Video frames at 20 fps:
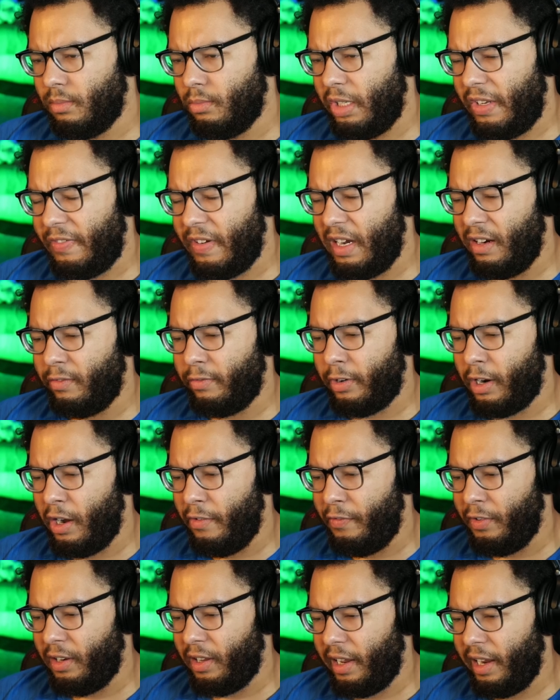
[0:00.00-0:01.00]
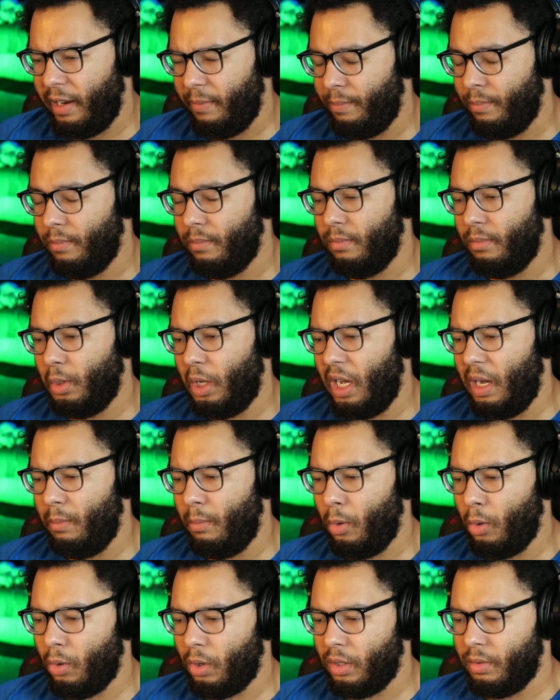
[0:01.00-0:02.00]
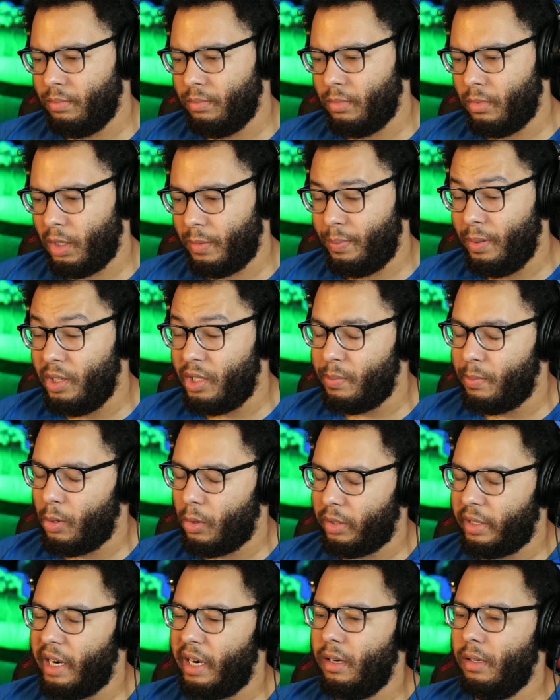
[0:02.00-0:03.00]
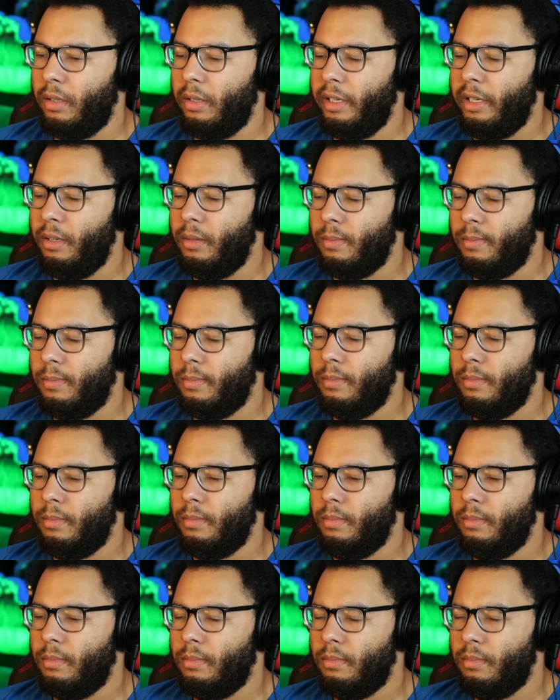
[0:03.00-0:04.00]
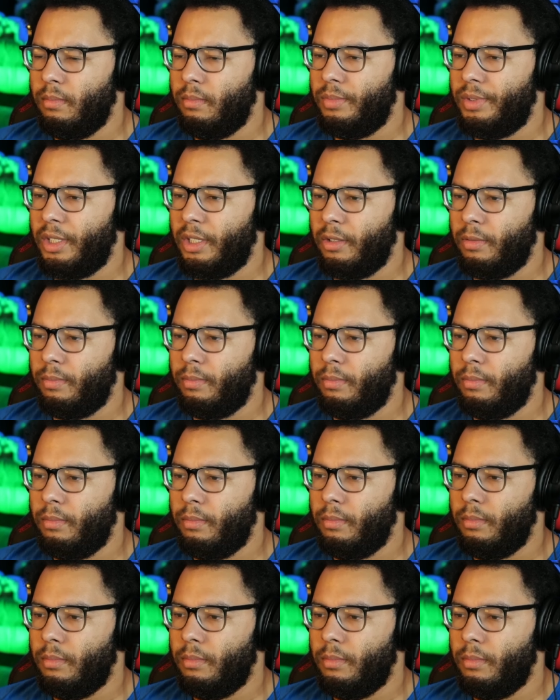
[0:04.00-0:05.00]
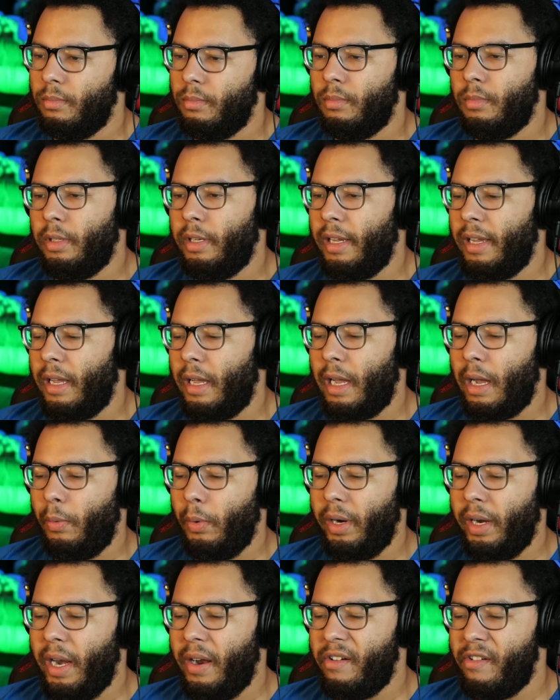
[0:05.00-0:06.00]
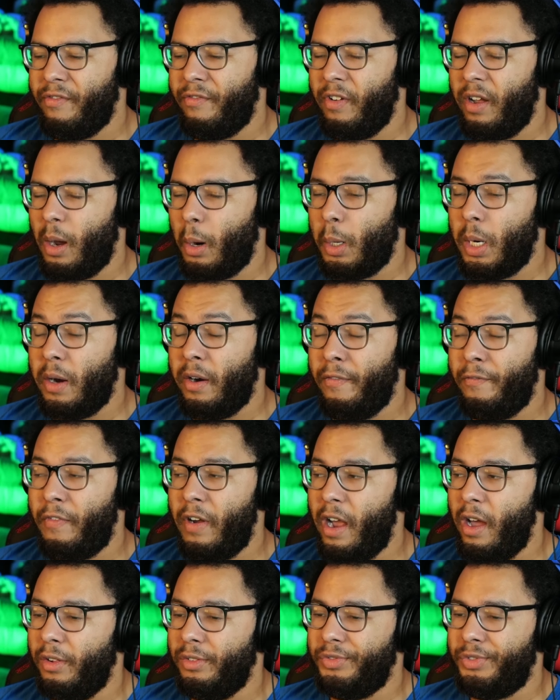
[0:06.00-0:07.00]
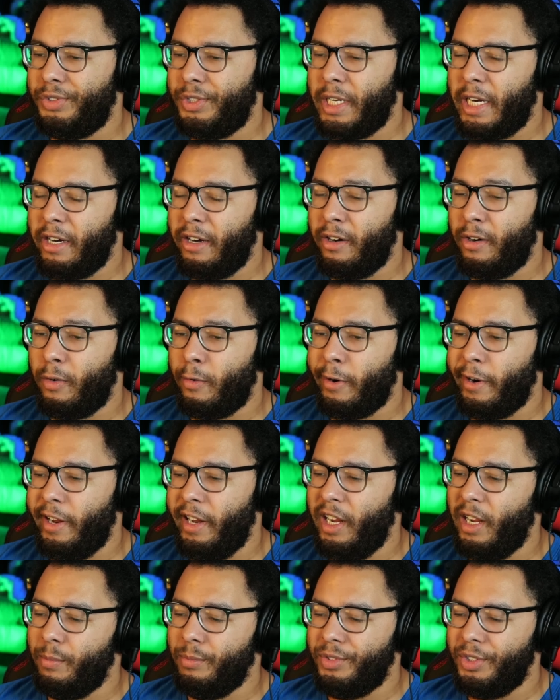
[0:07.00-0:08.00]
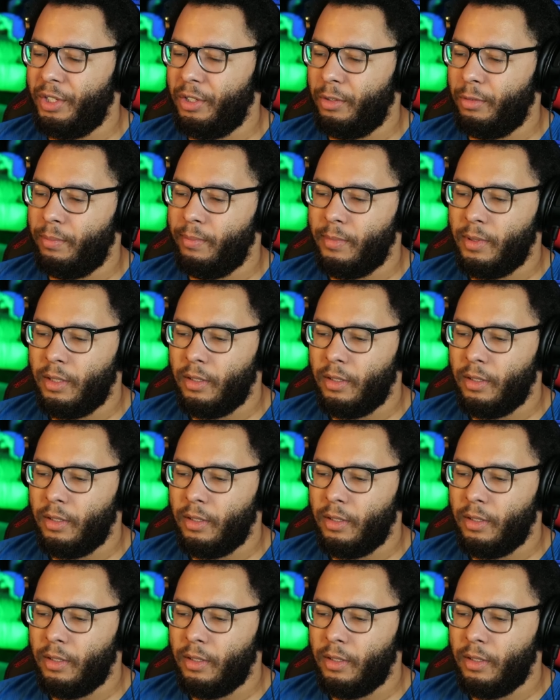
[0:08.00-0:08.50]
we found Rolf in a lawnmower or push mower, technically. So, yeah, I would have never, I would never found Sarah or him. So,